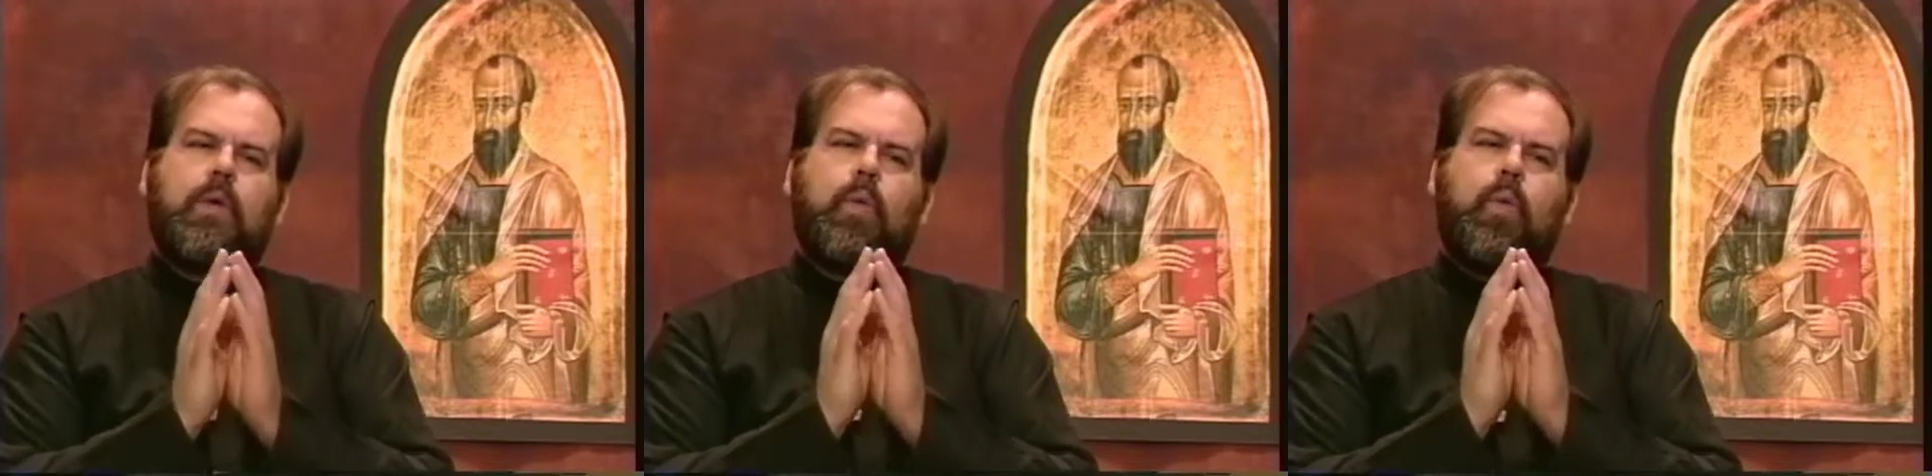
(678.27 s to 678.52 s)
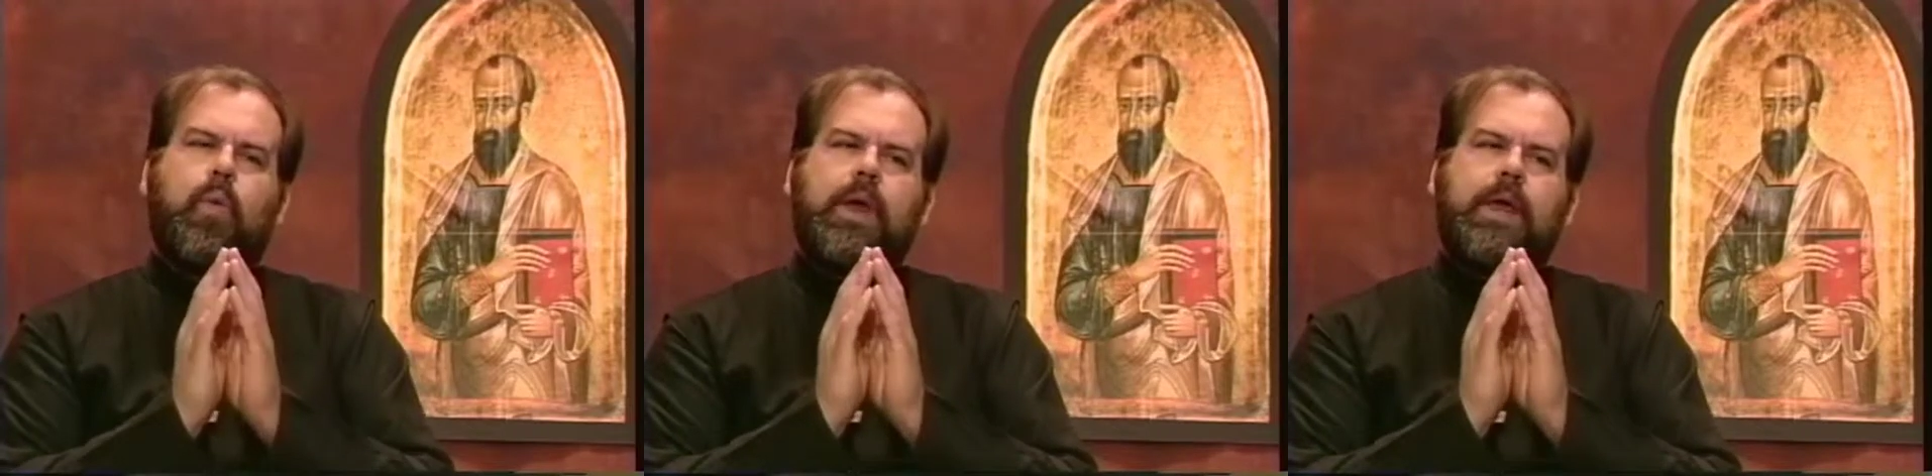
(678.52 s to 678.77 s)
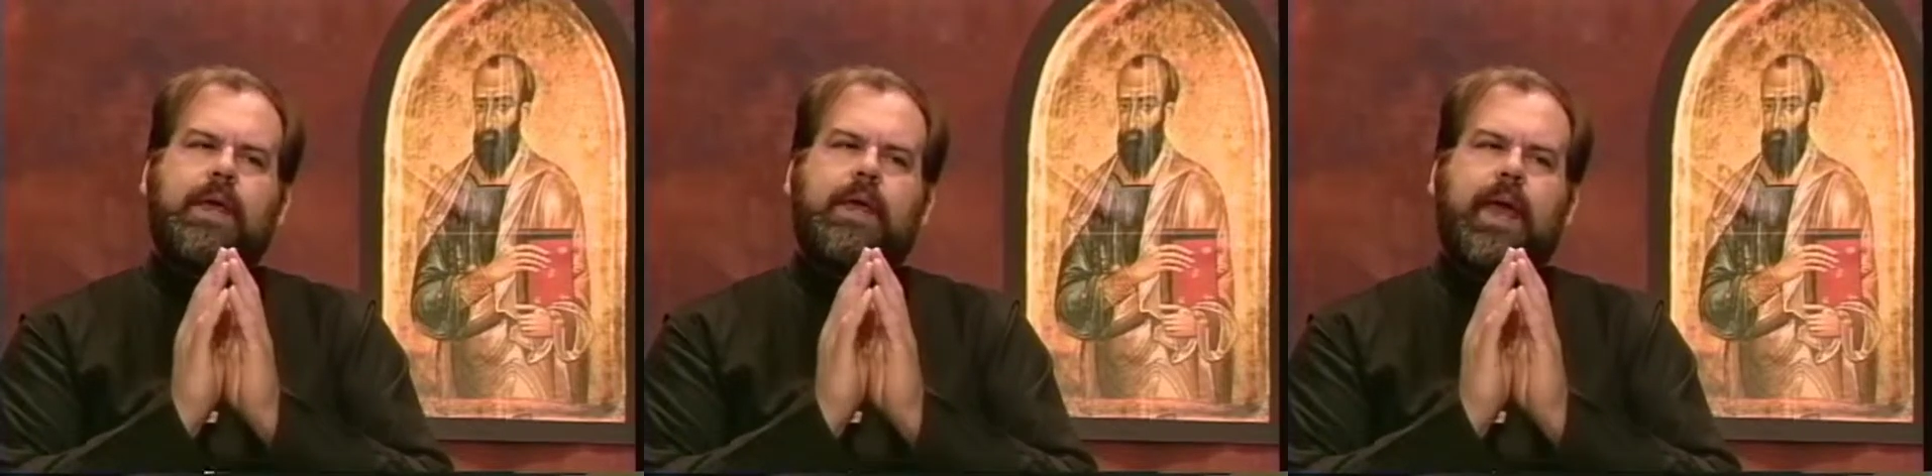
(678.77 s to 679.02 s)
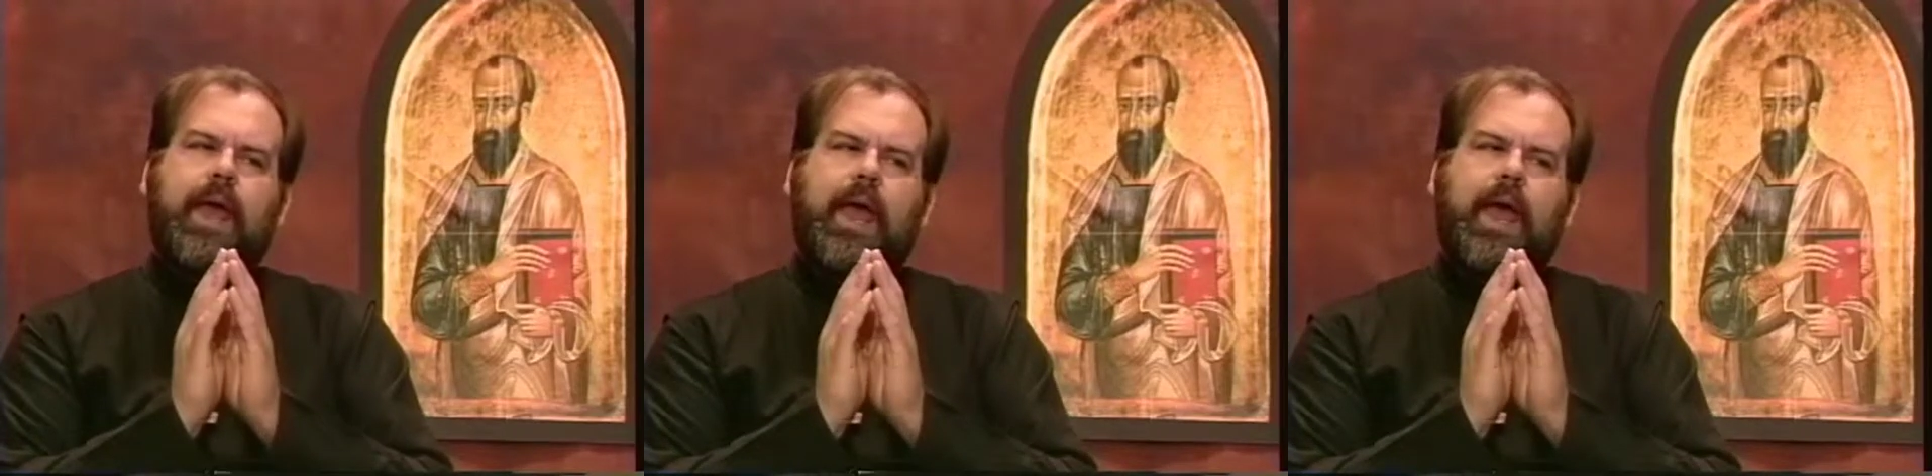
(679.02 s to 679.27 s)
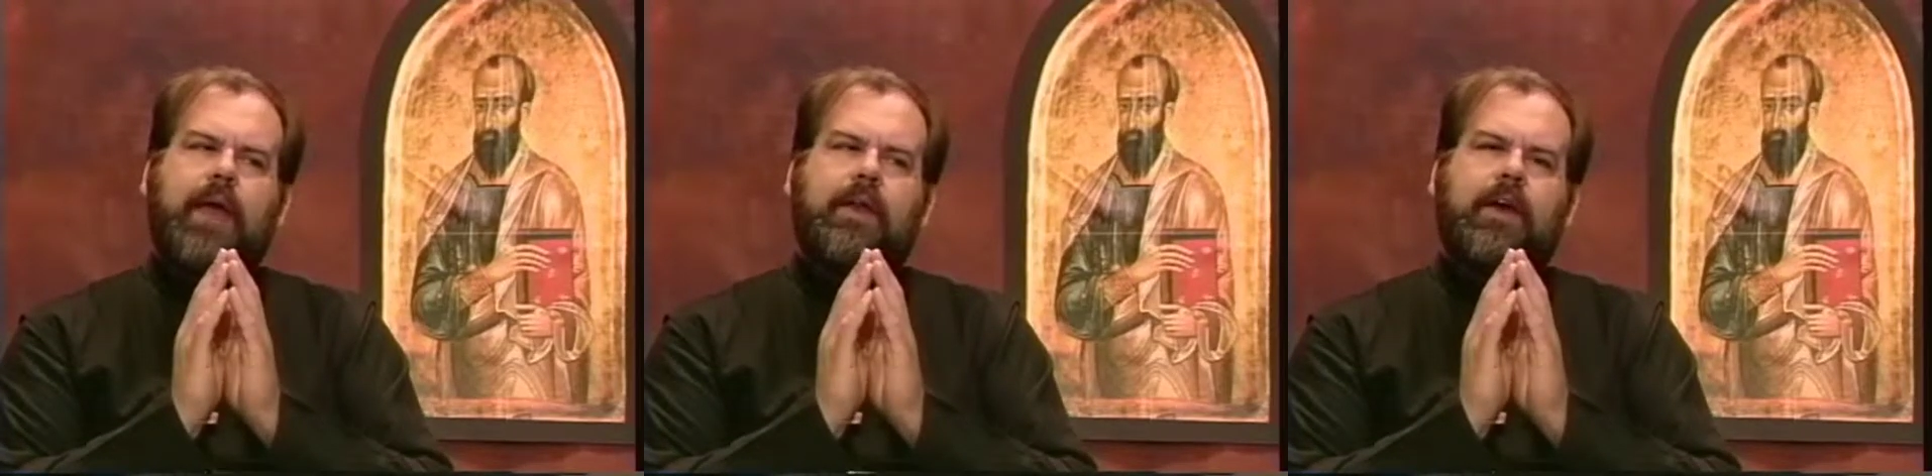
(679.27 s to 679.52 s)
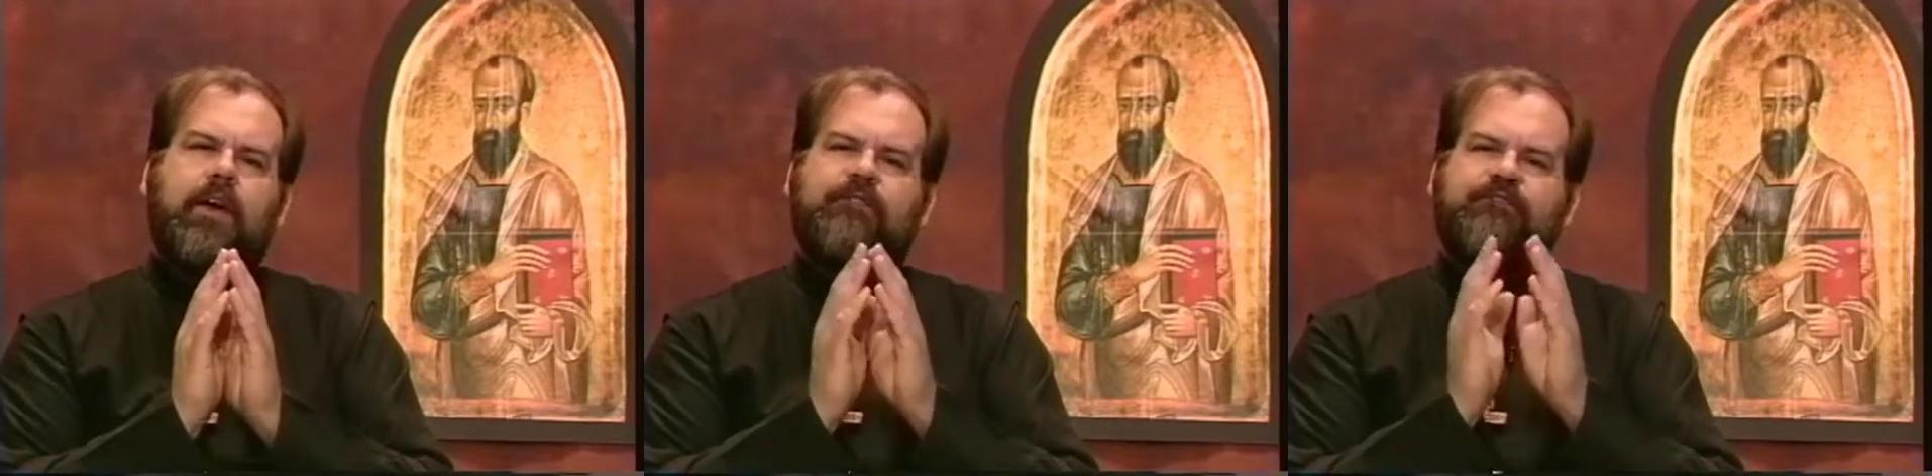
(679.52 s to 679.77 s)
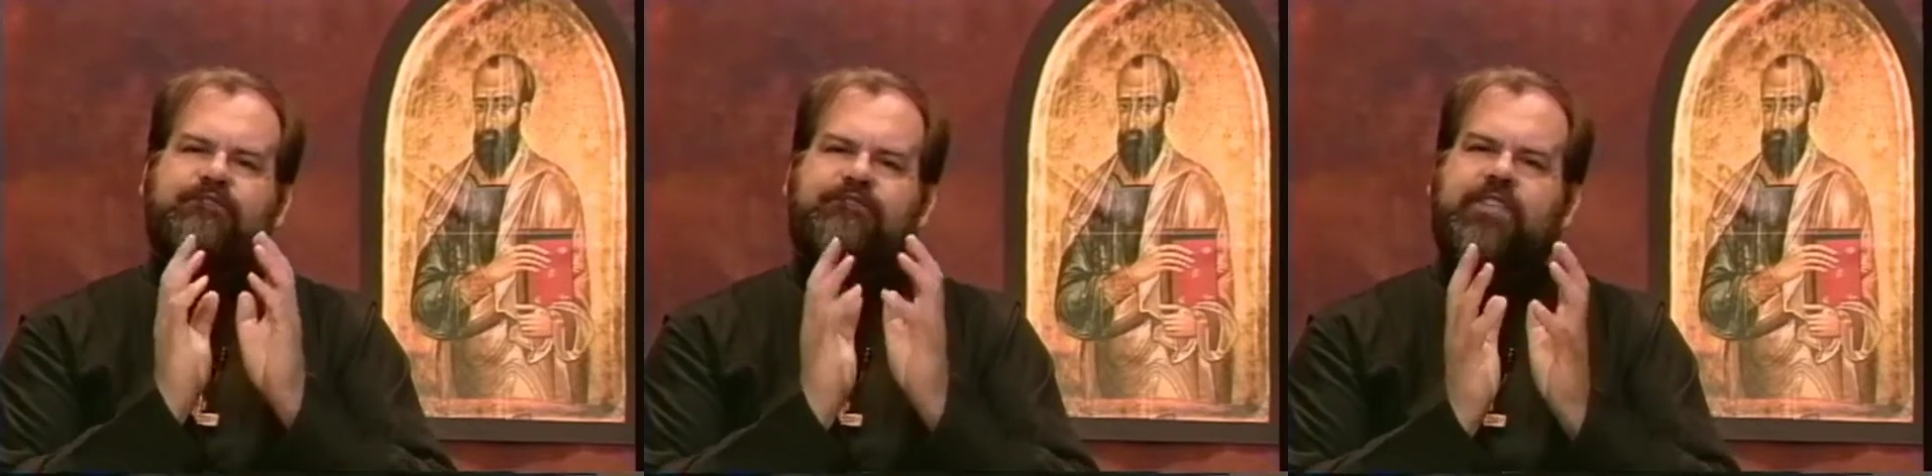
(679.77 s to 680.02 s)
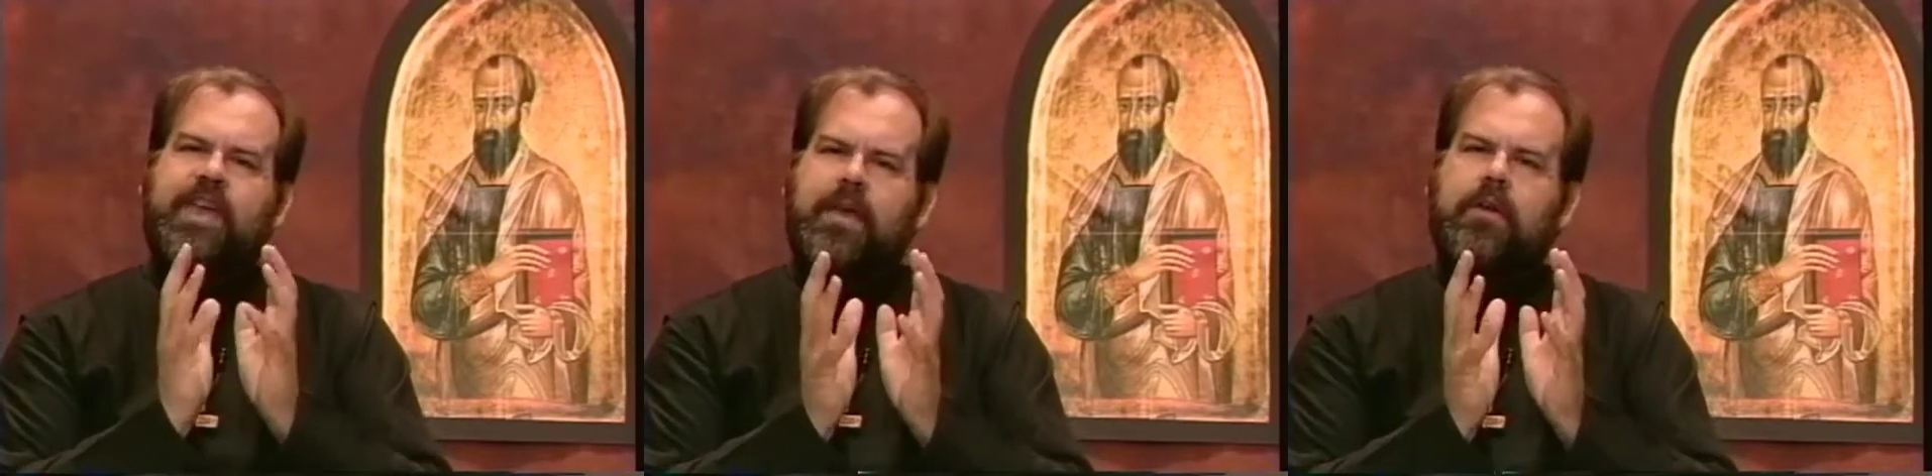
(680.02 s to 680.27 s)
we can
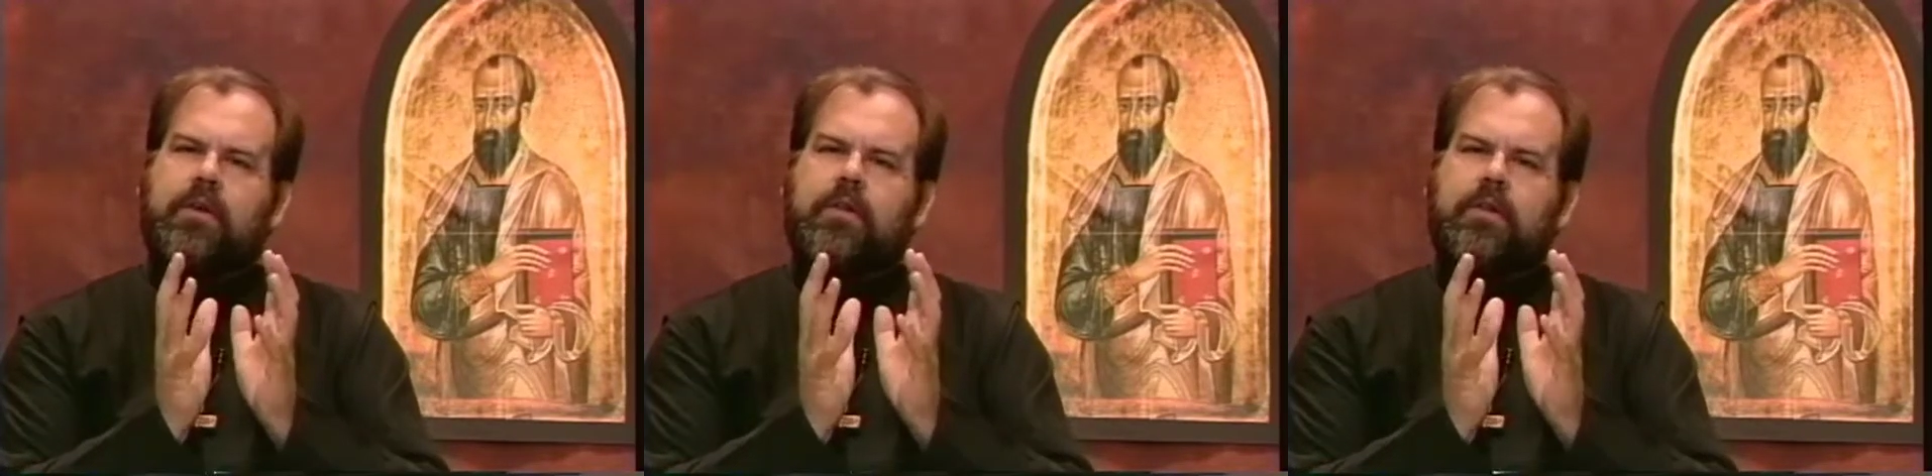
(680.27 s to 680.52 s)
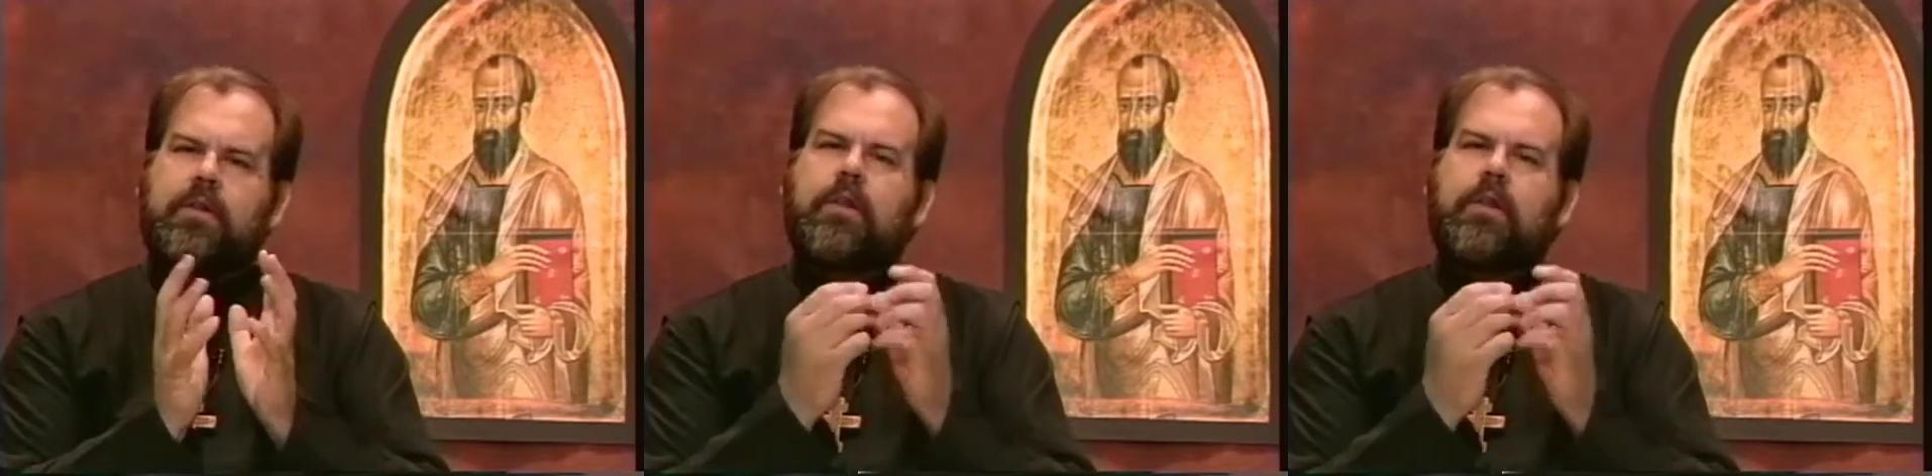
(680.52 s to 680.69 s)
feel